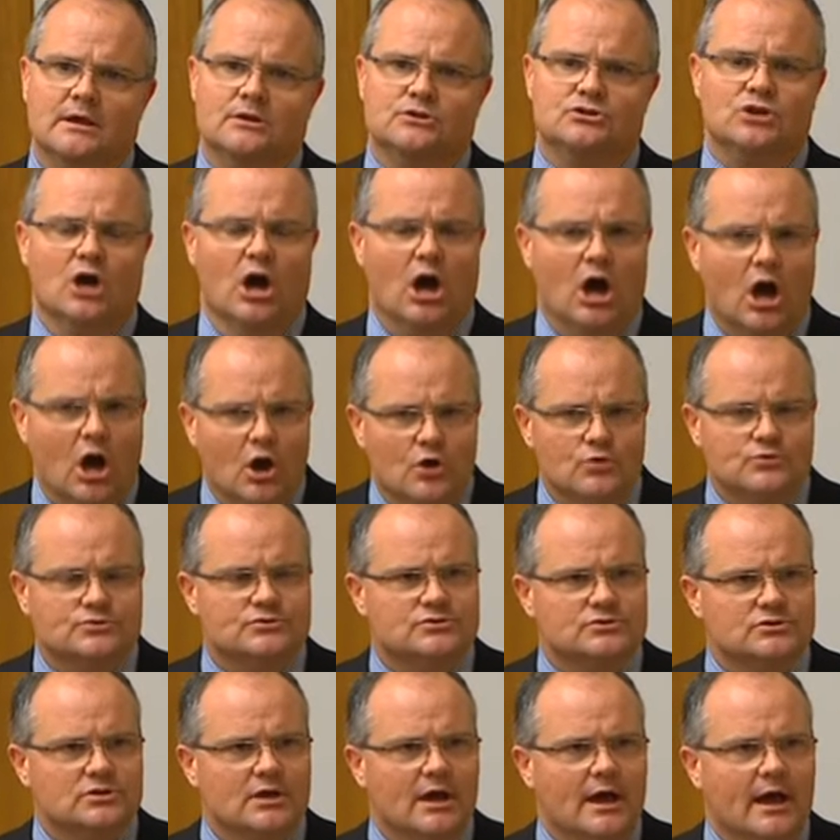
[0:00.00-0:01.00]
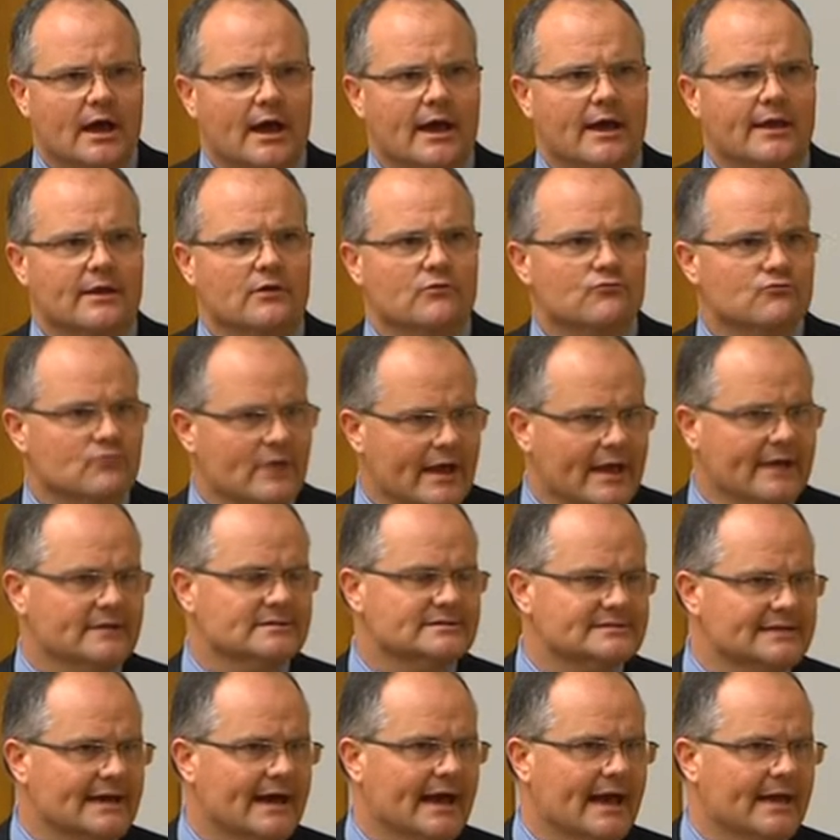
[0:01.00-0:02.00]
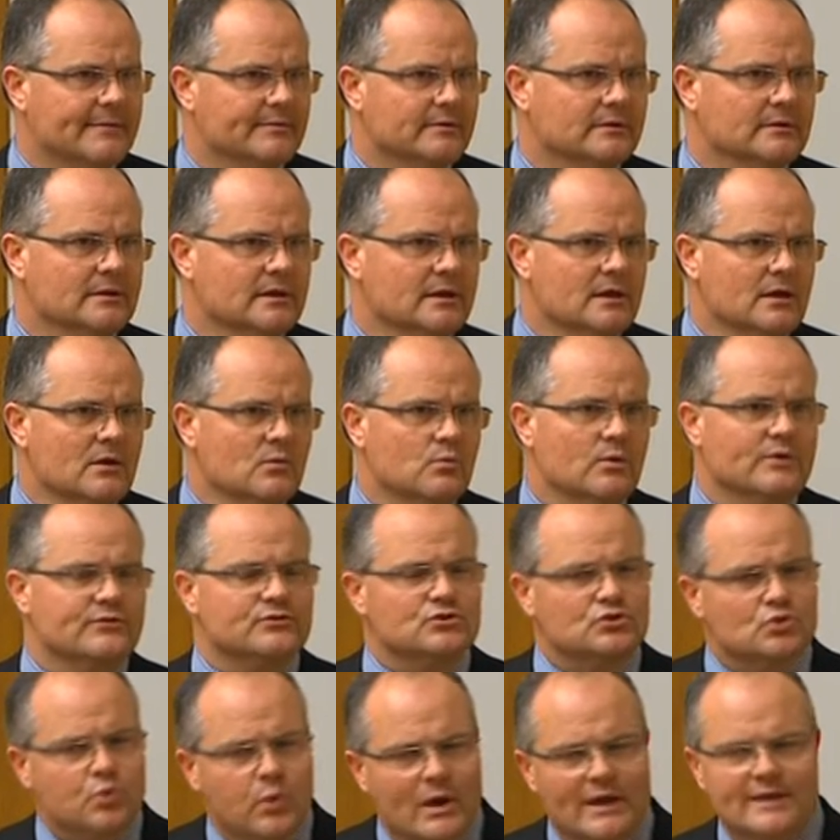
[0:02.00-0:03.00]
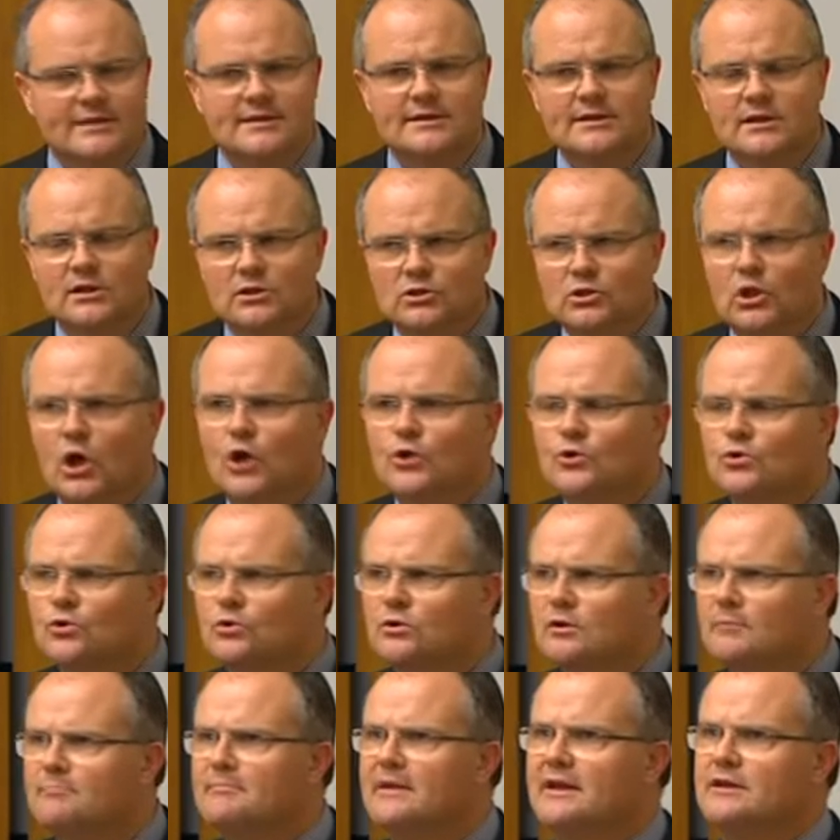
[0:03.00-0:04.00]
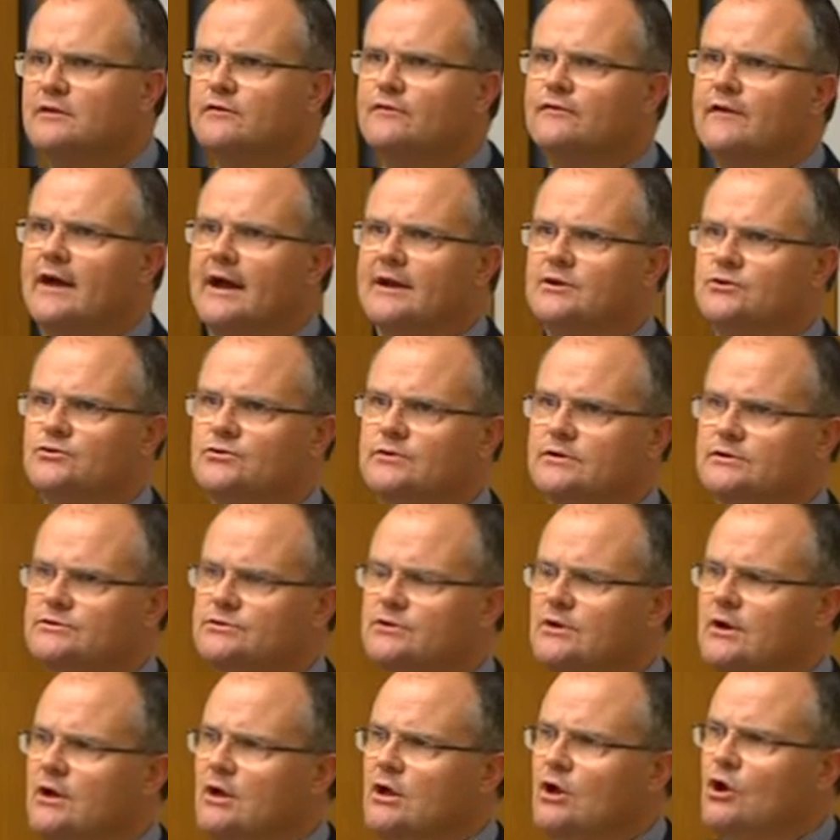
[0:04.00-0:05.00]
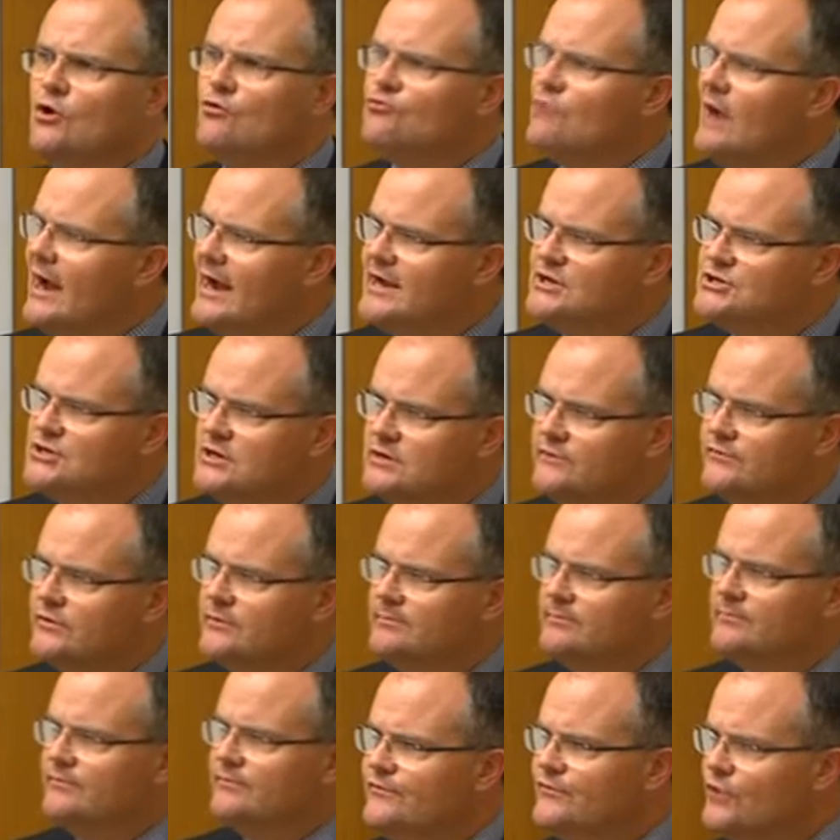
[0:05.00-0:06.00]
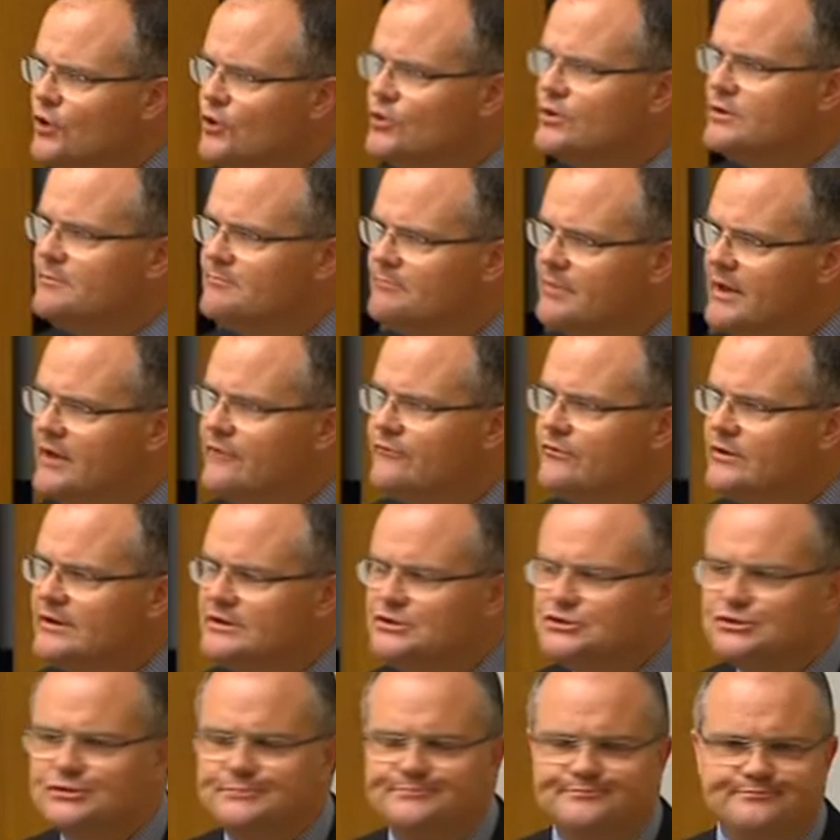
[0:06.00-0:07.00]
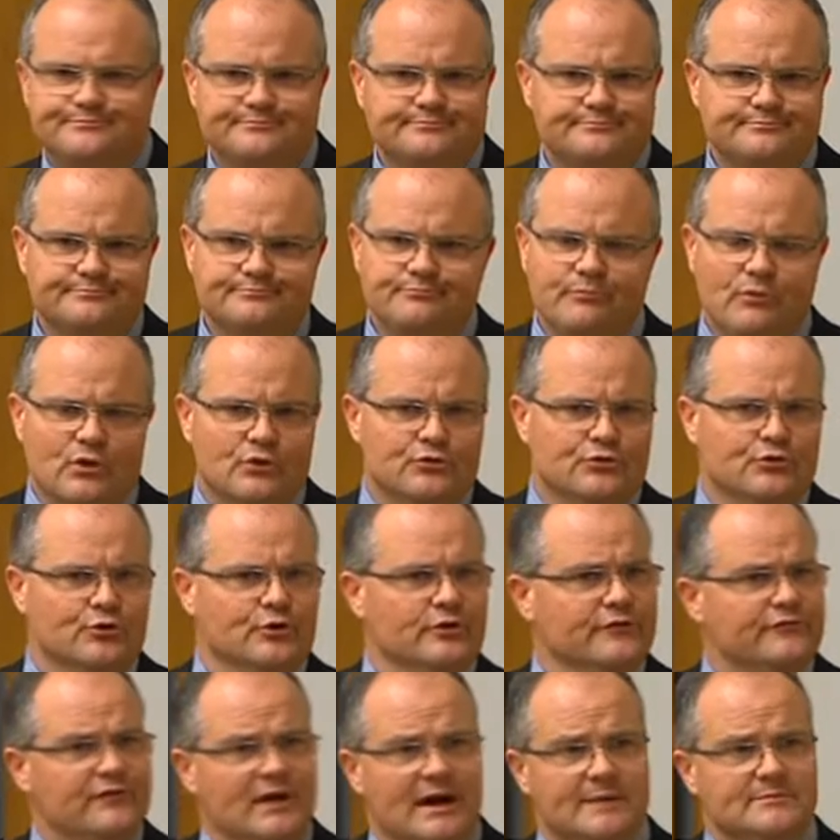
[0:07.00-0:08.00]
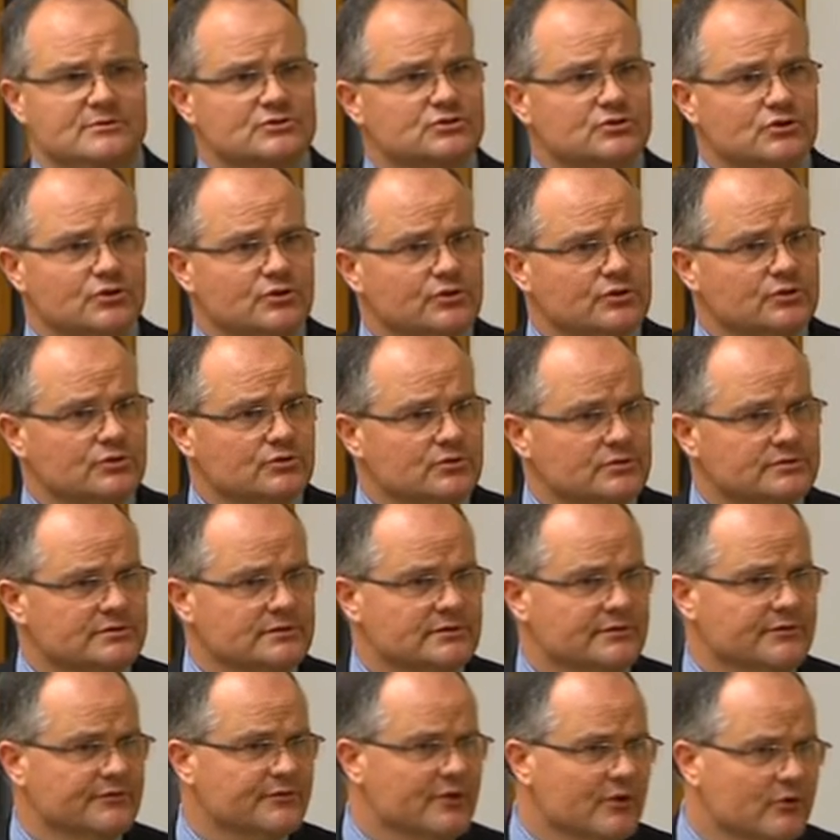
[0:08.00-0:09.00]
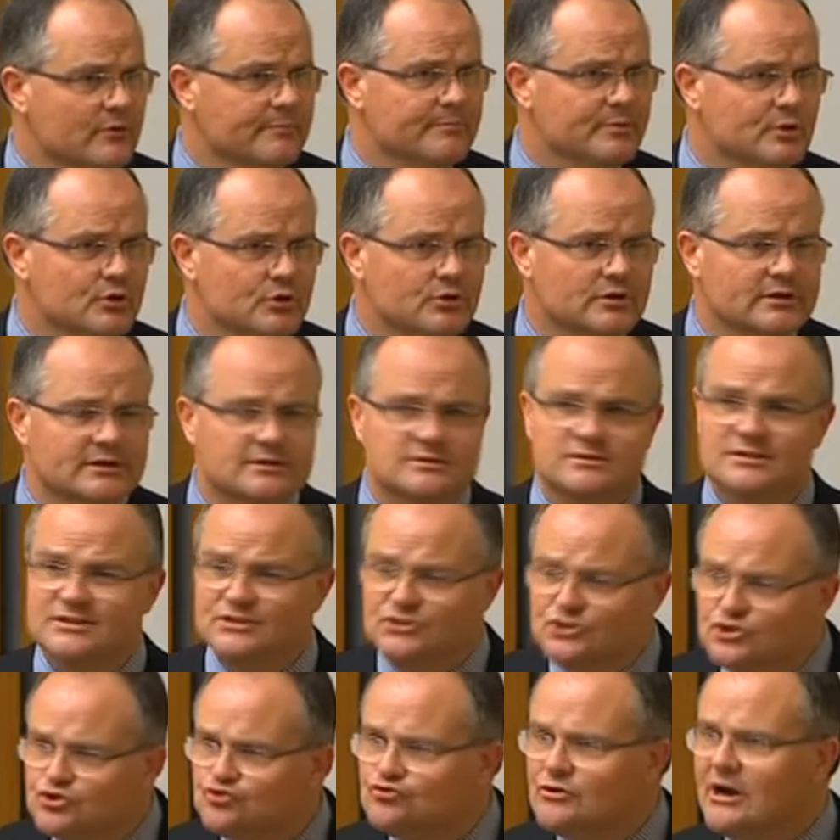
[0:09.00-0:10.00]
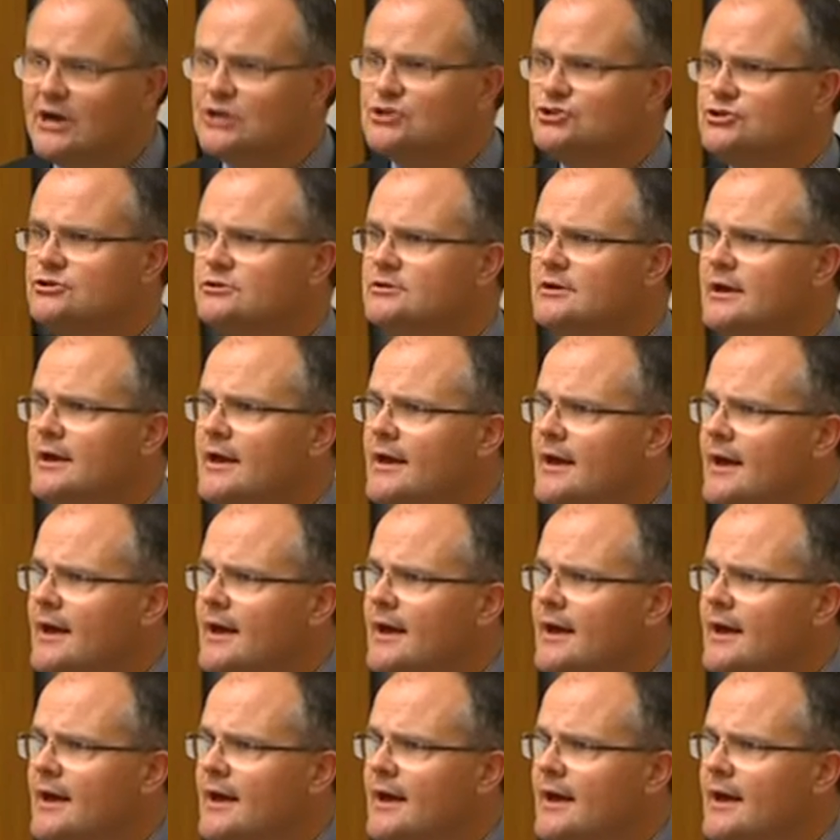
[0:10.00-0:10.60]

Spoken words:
to host a round table with 20 local manufacturers, ranging from food and beverage through to pharmaceuticals and therapeutics, construction,